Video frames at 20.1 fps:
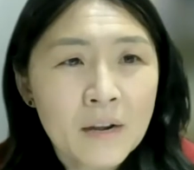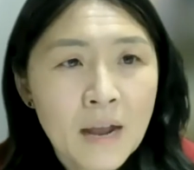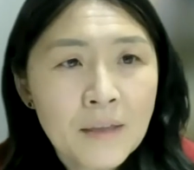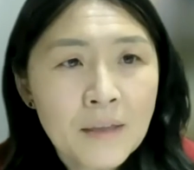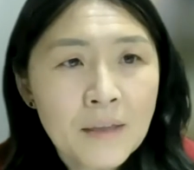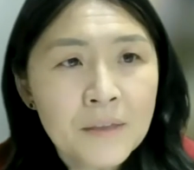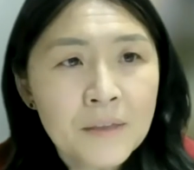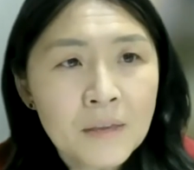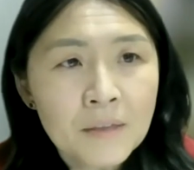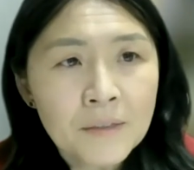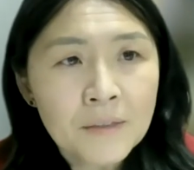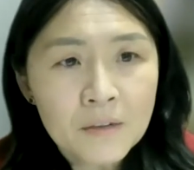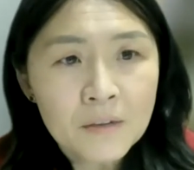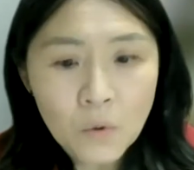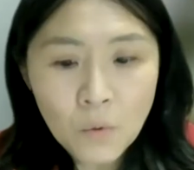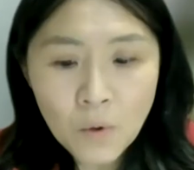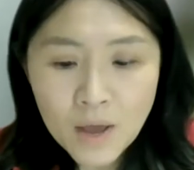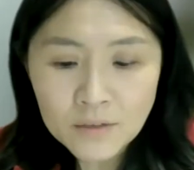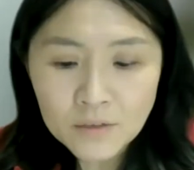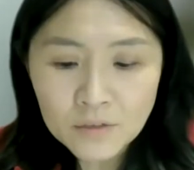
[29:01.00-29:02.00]
I think that a
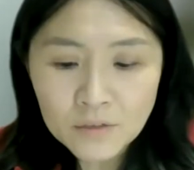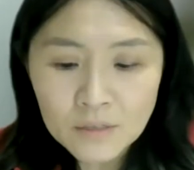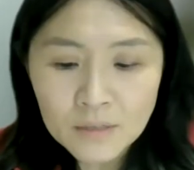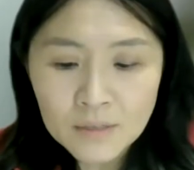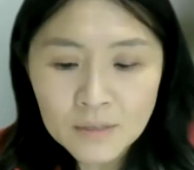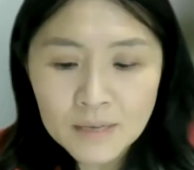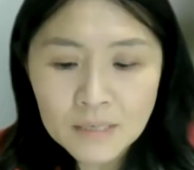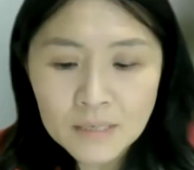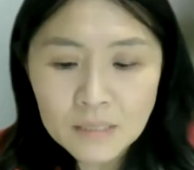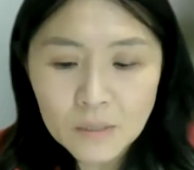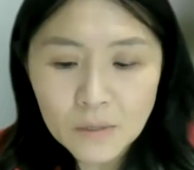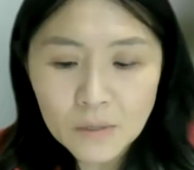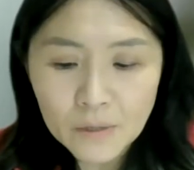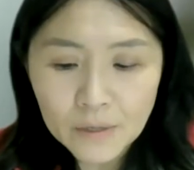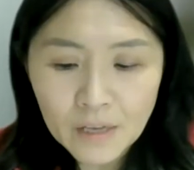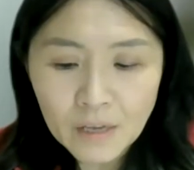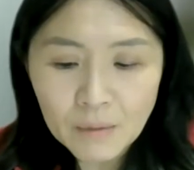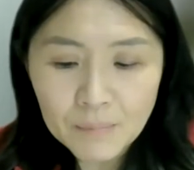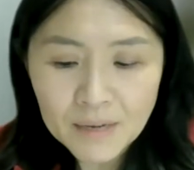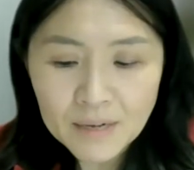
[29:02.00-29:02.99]
question that is
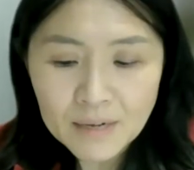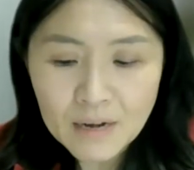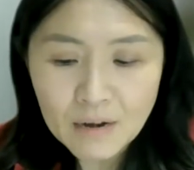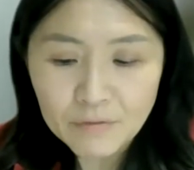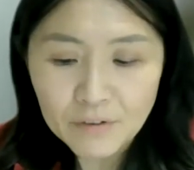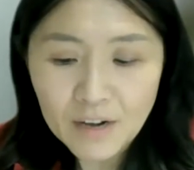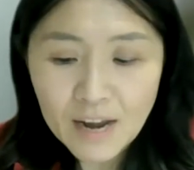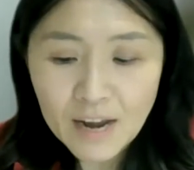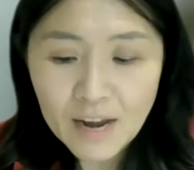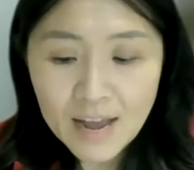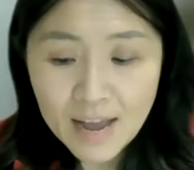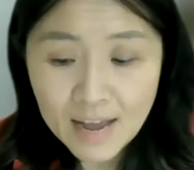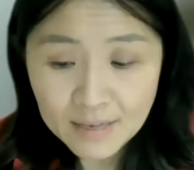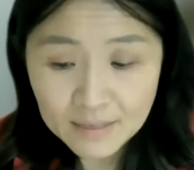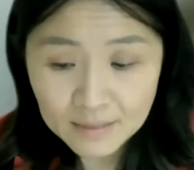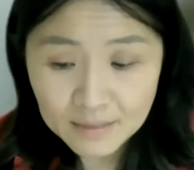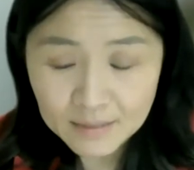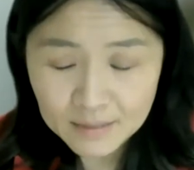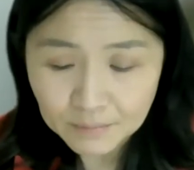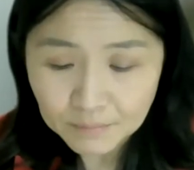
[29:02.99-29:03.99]
lurking but never
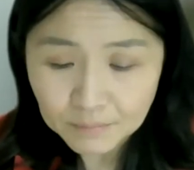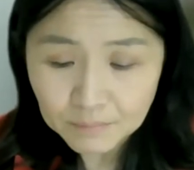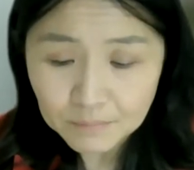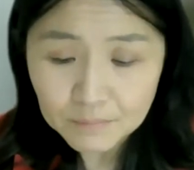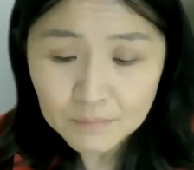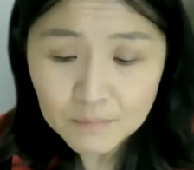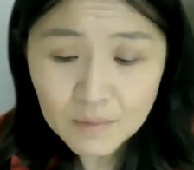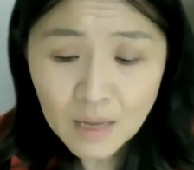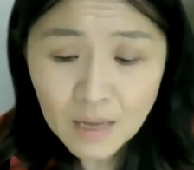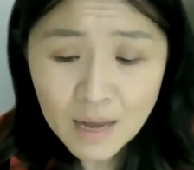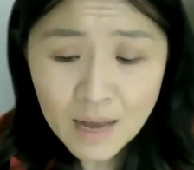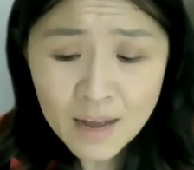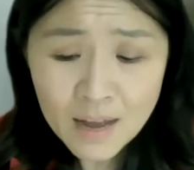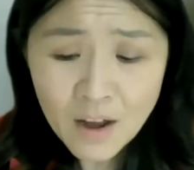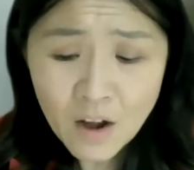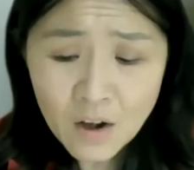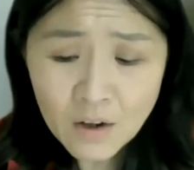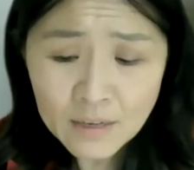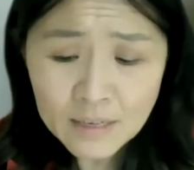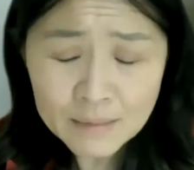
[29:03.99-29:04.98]
asked,
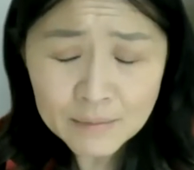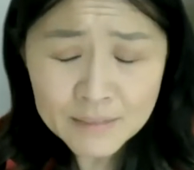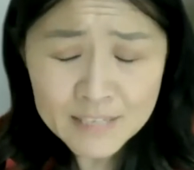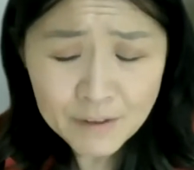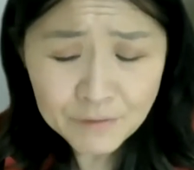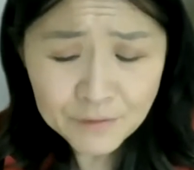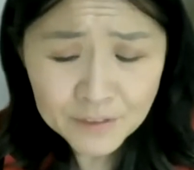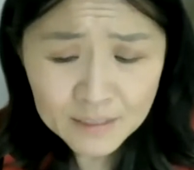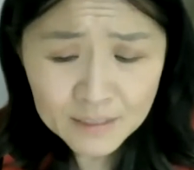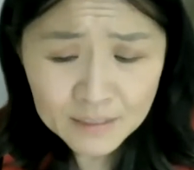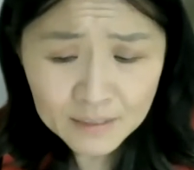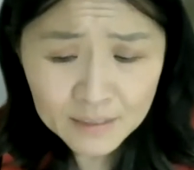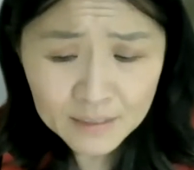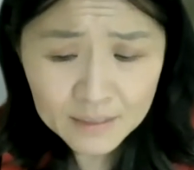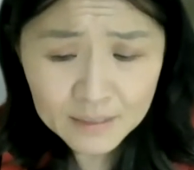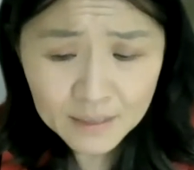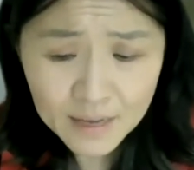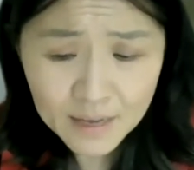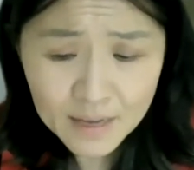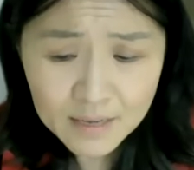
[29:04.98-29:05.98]
definitely
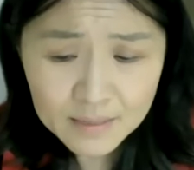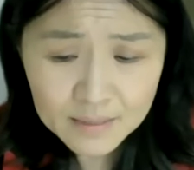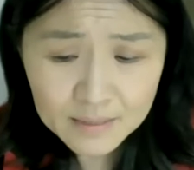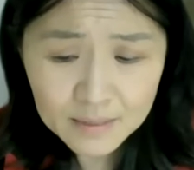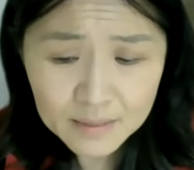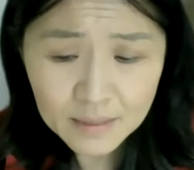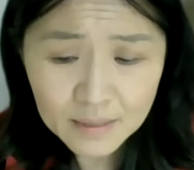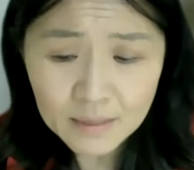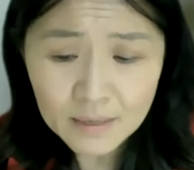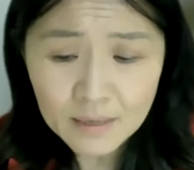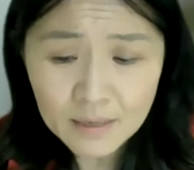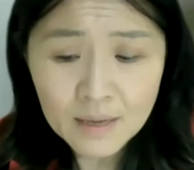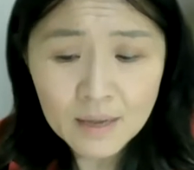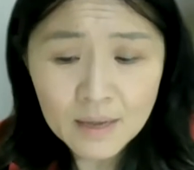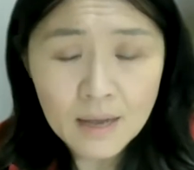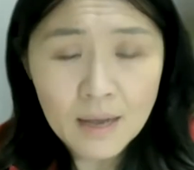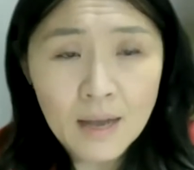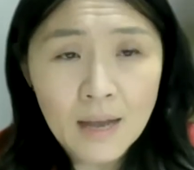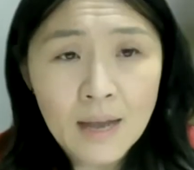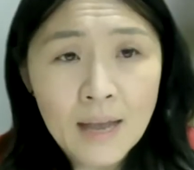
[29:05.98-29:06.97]
in Casey,
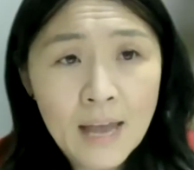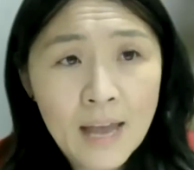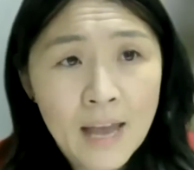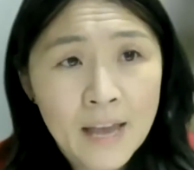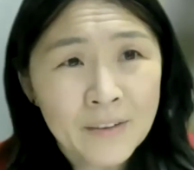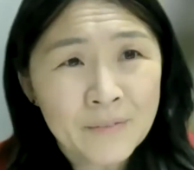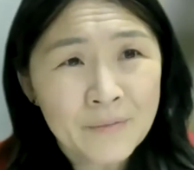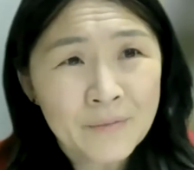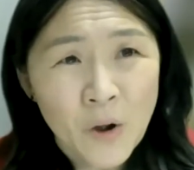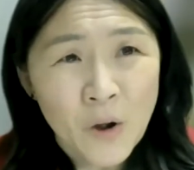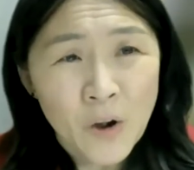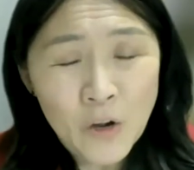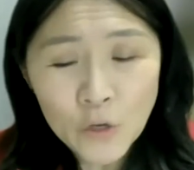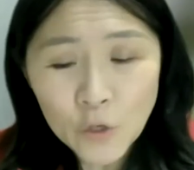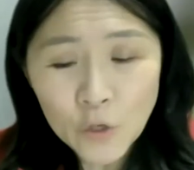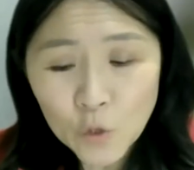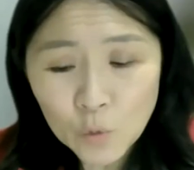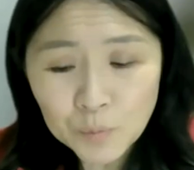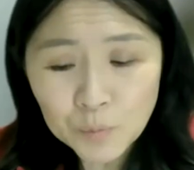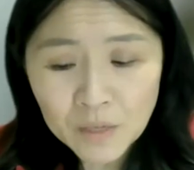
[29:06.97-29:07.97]
and
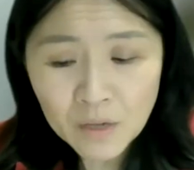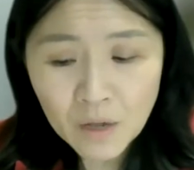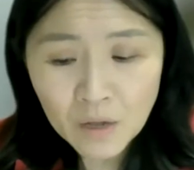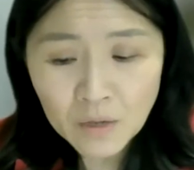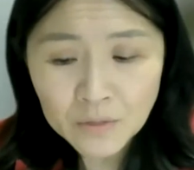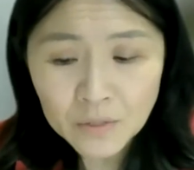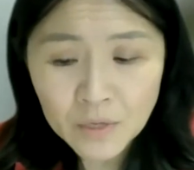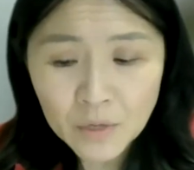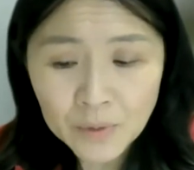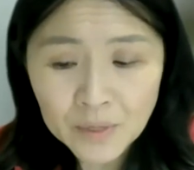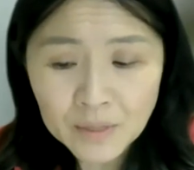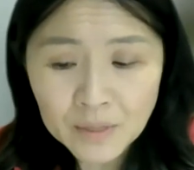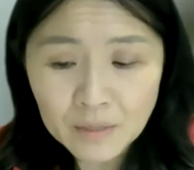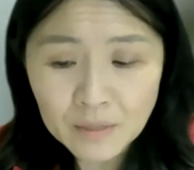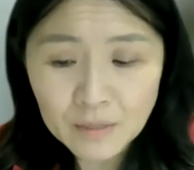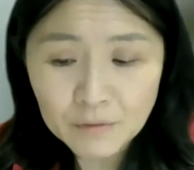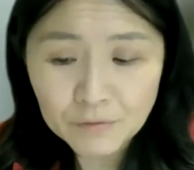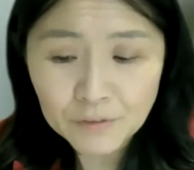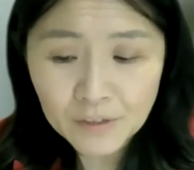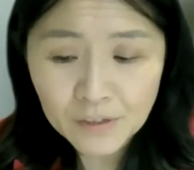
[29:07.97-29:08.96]
arguably also in the
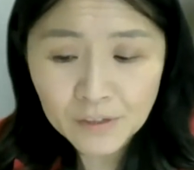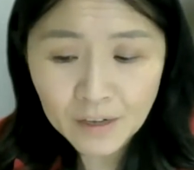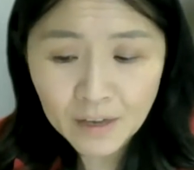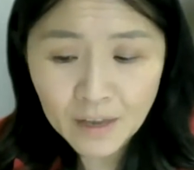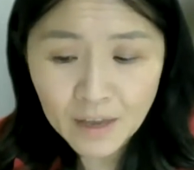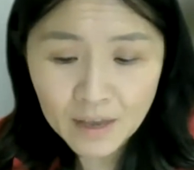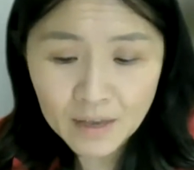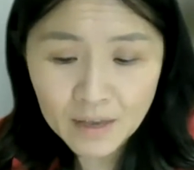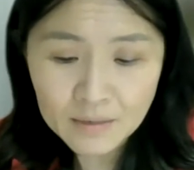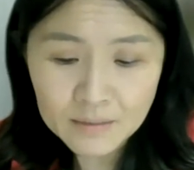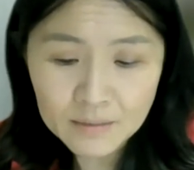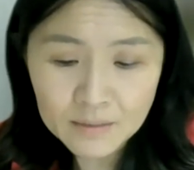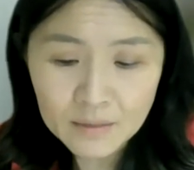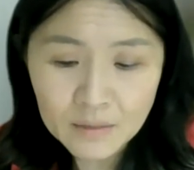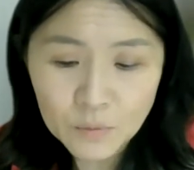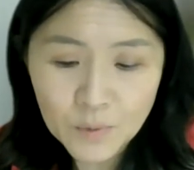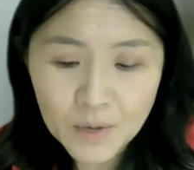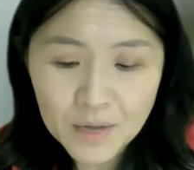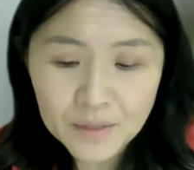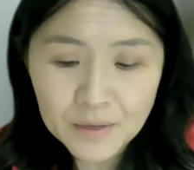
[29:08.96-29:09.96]
LaFleur case,
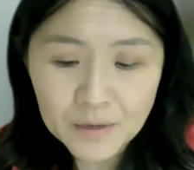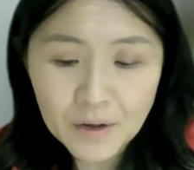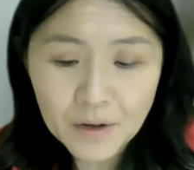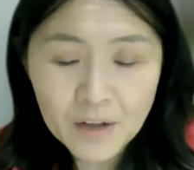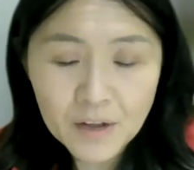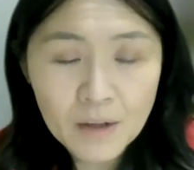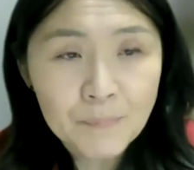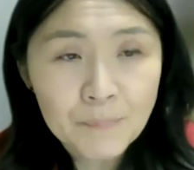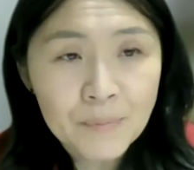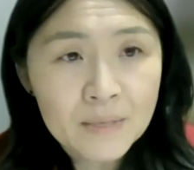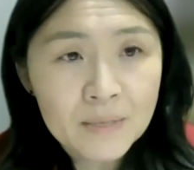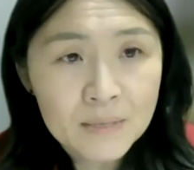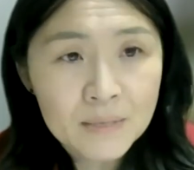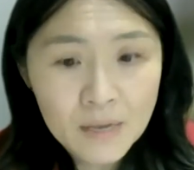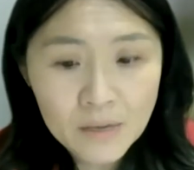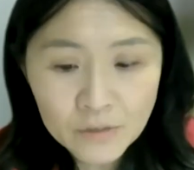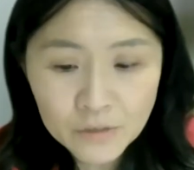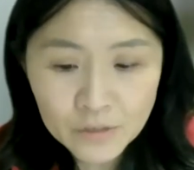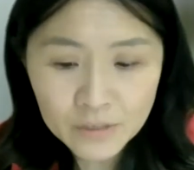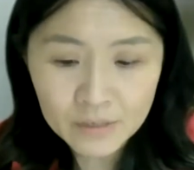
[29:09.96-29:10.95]
is whether
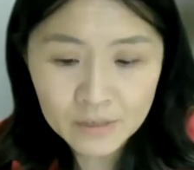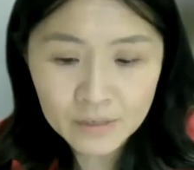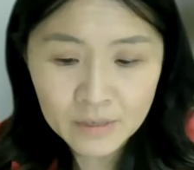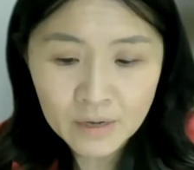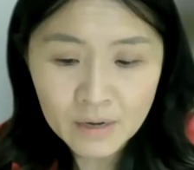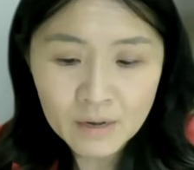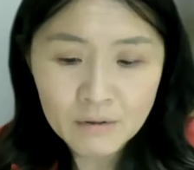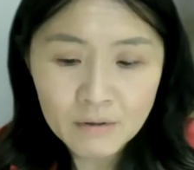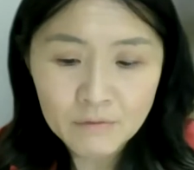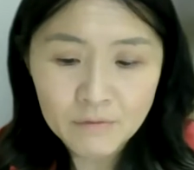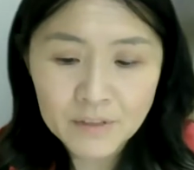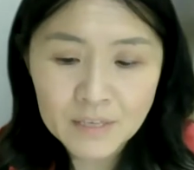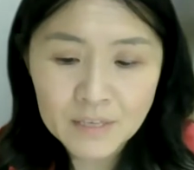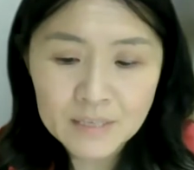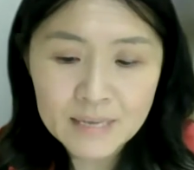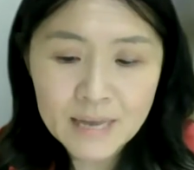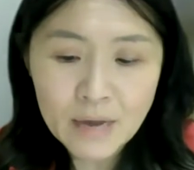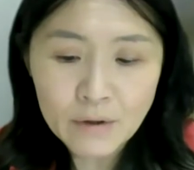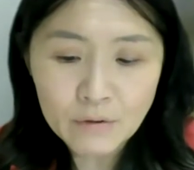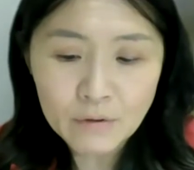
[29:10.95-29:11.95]
compensation for the
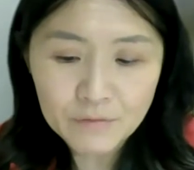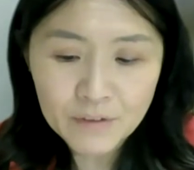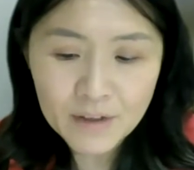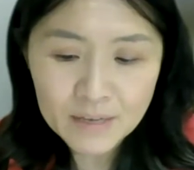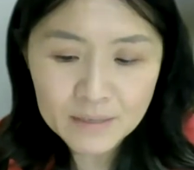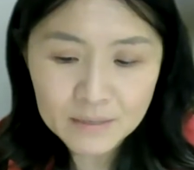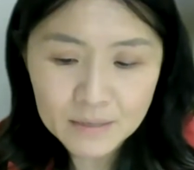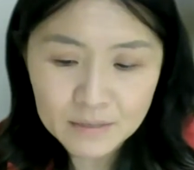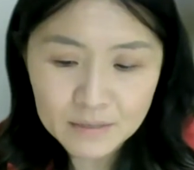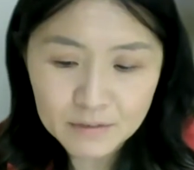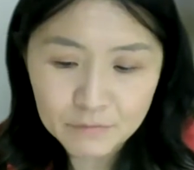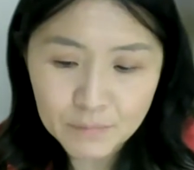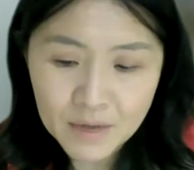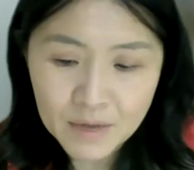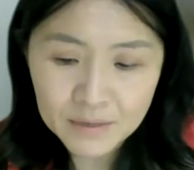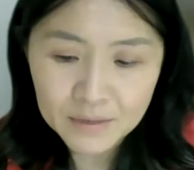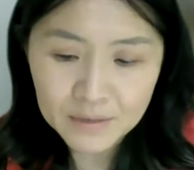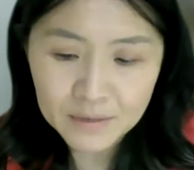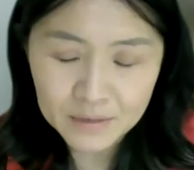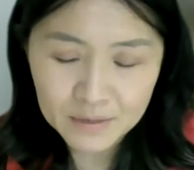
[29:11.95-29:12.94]
sacrifices of
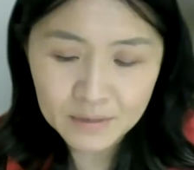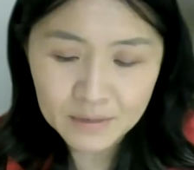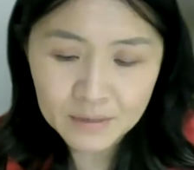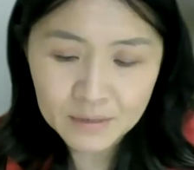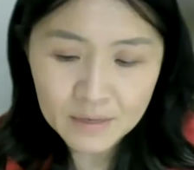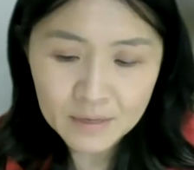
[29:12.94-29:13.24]
motherhood,